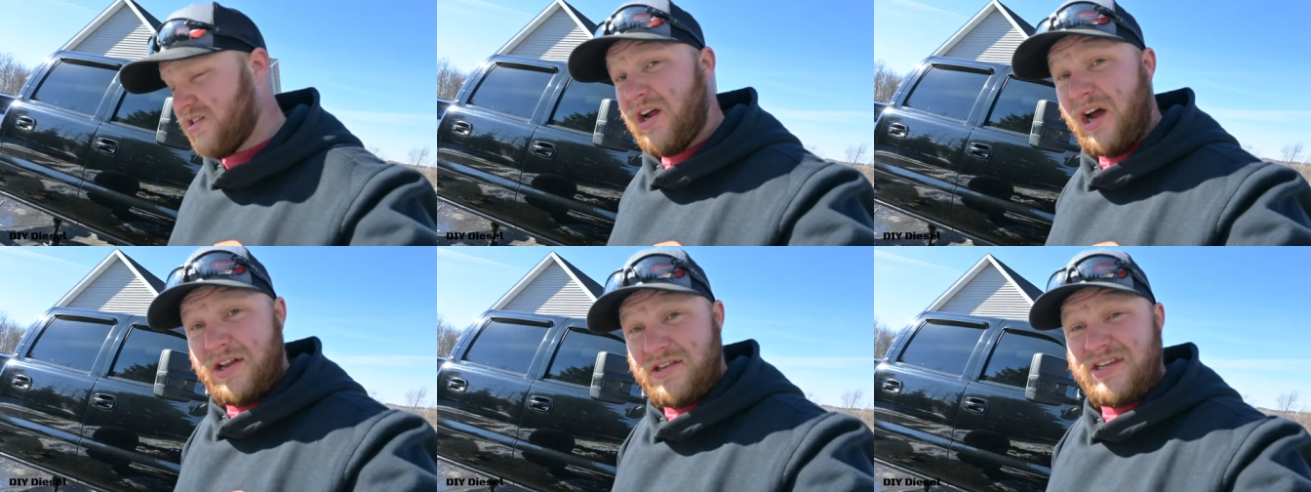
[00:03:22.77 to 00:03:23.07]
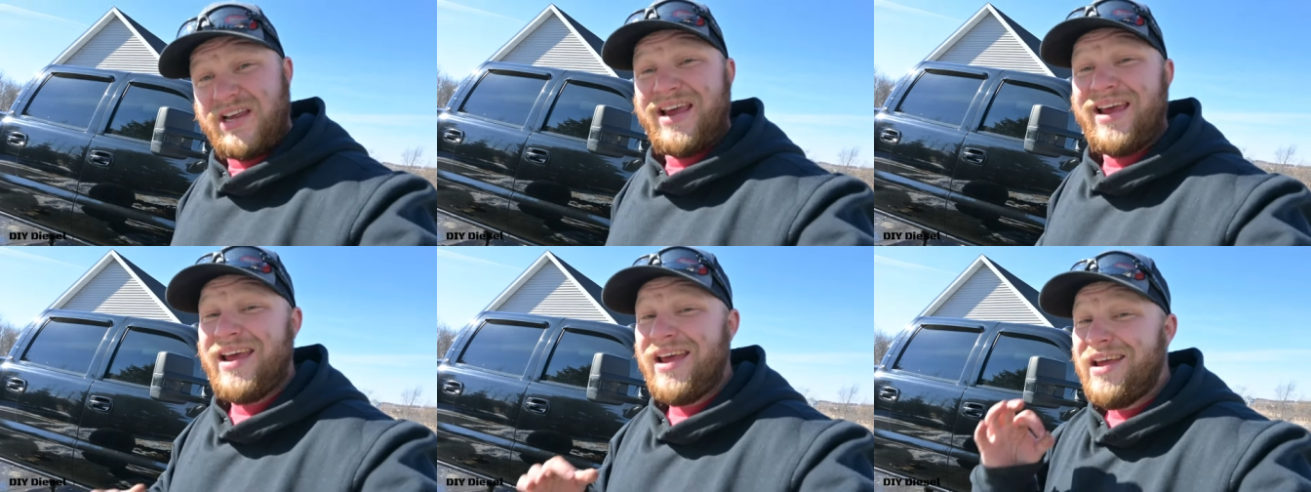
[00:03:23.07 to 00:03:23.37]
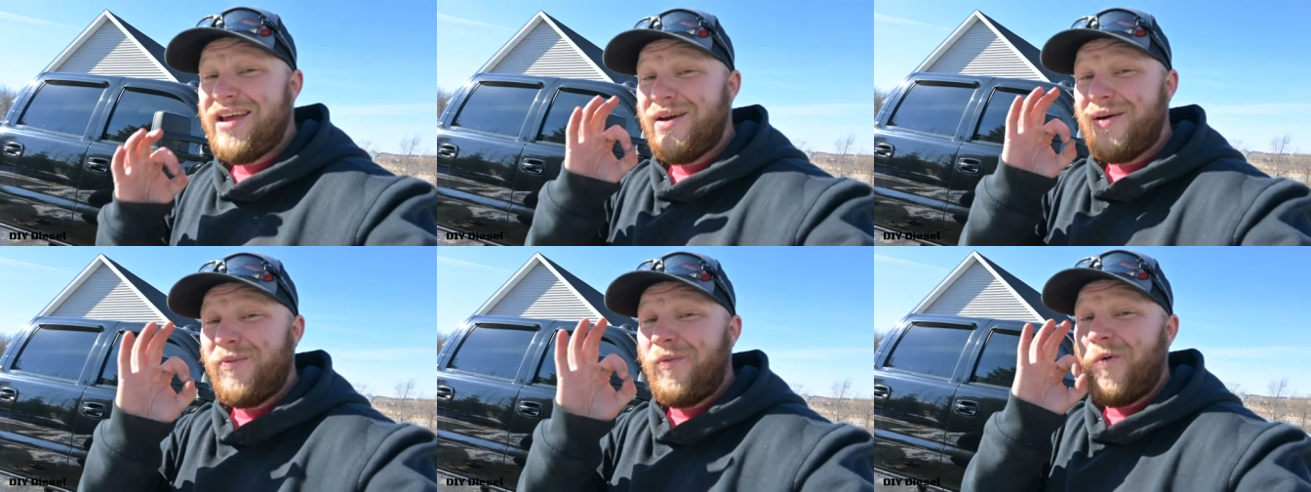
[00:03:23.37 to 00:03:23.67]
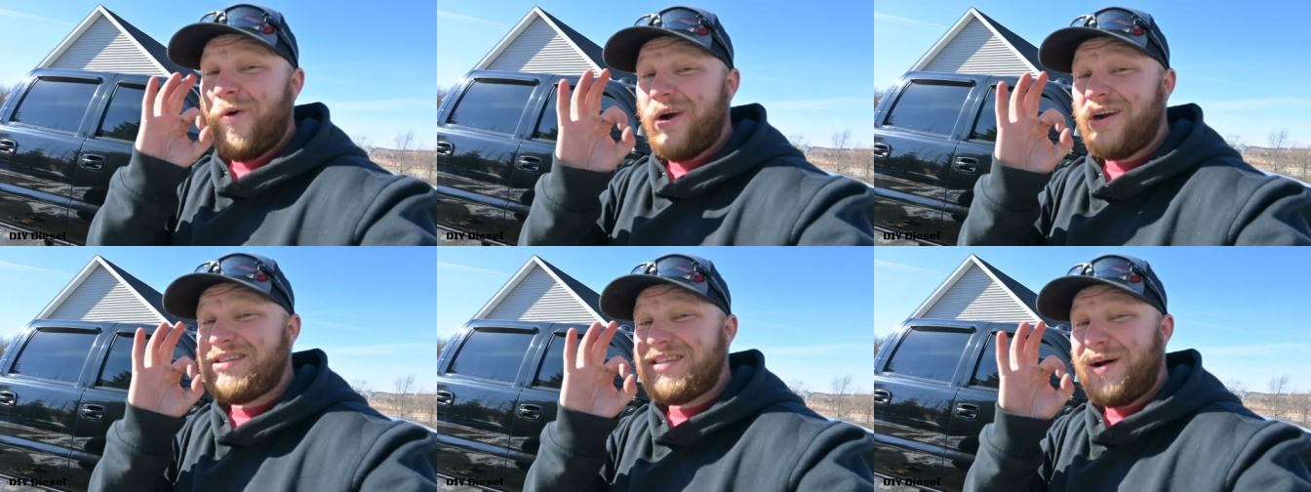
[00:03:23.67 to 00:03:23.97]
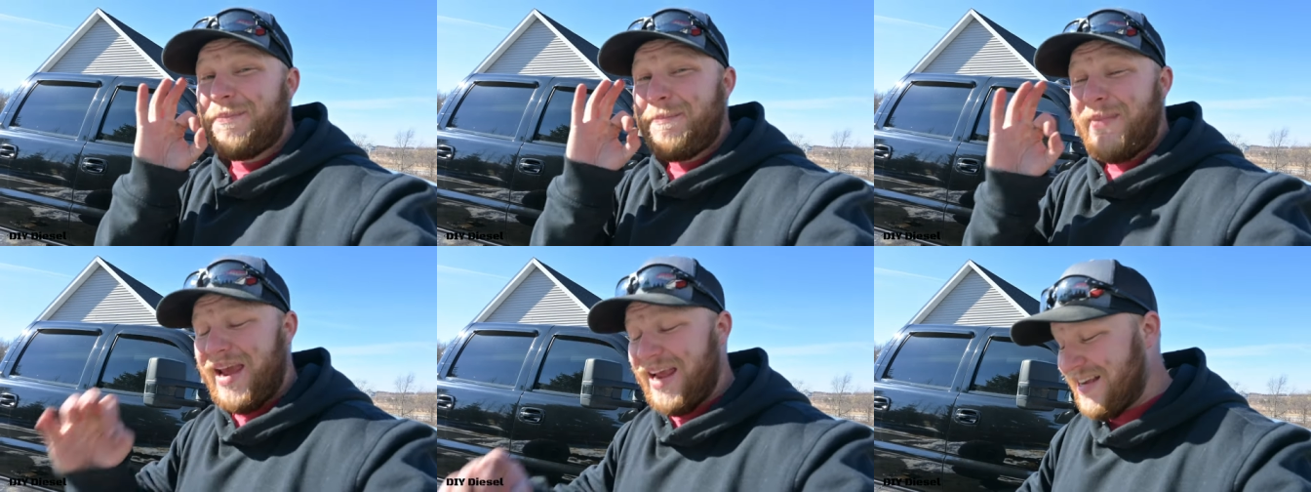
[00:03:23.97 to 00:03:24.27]
studs. Worked
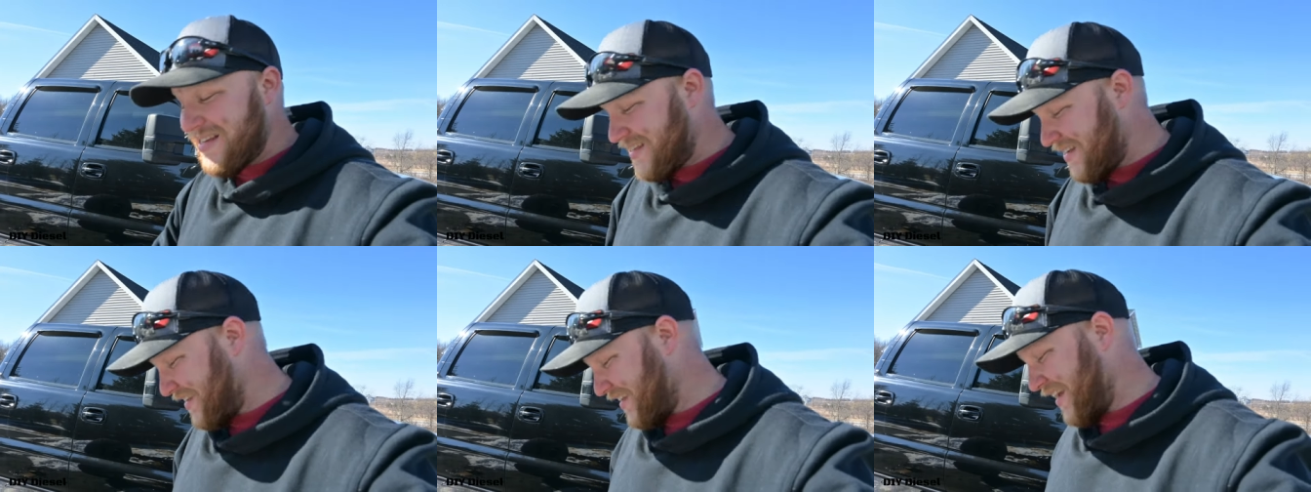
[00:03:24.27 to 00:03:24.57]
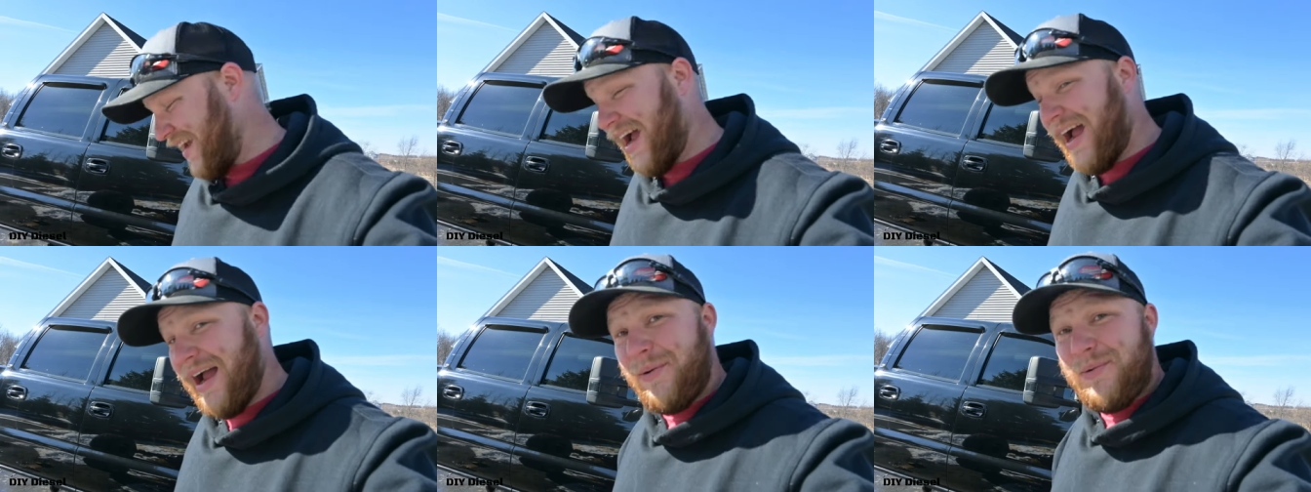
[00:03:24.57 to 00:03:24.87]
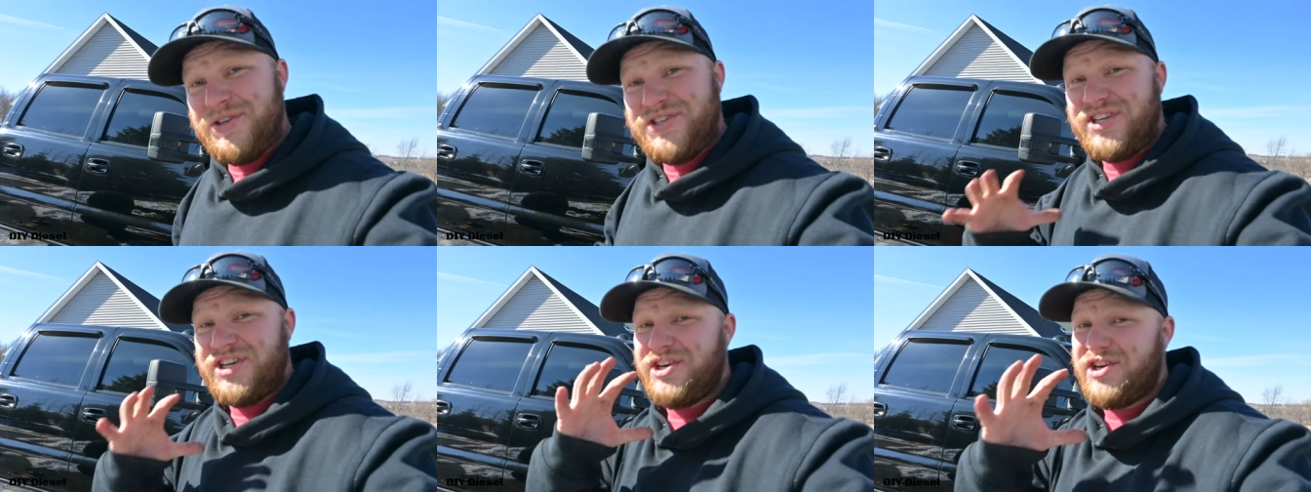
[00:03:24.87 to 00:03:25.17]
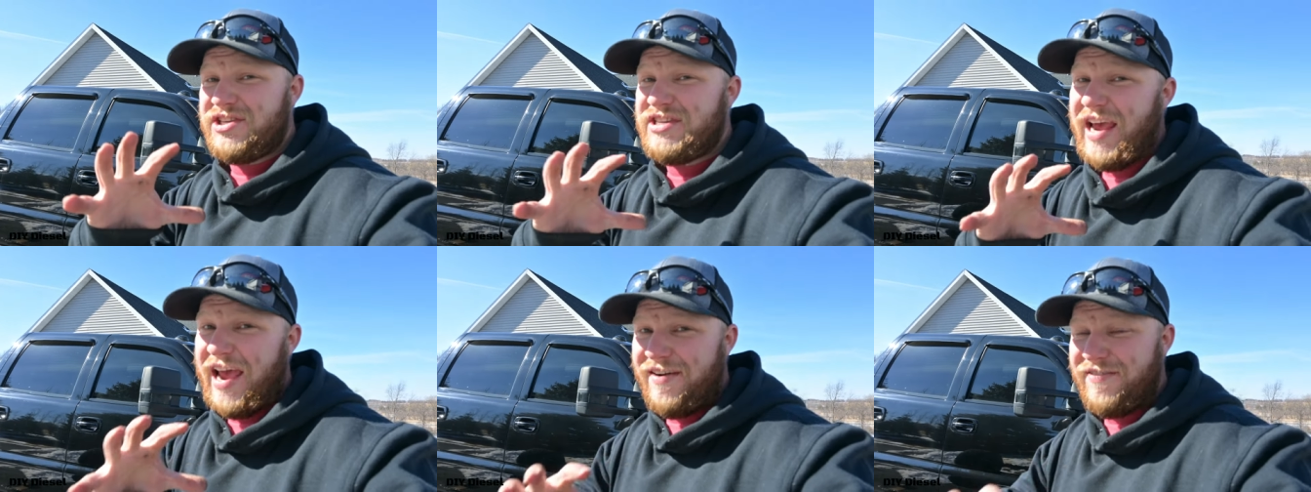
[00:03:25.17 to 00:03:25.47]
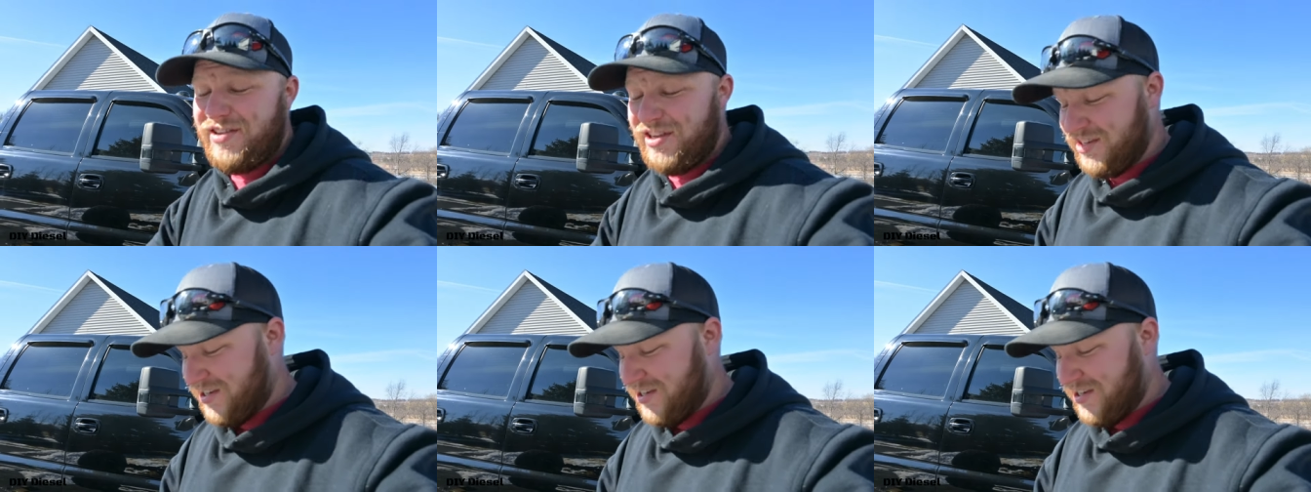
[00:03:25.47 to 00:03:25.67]
amazingly. I would suggest having